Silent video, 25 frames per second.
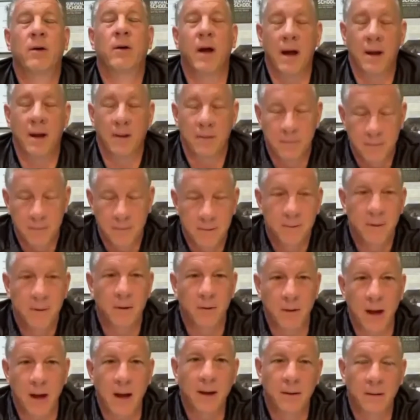Start
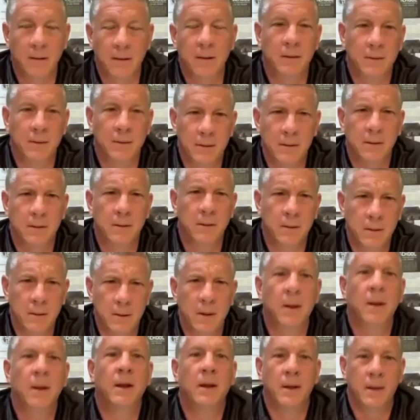having youth
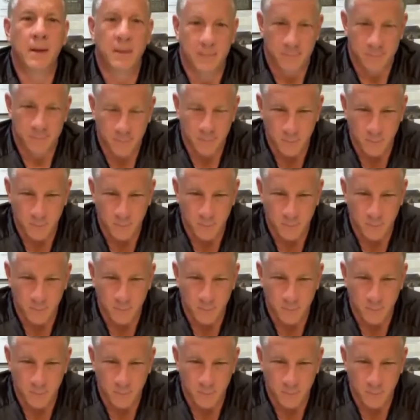activities is what they're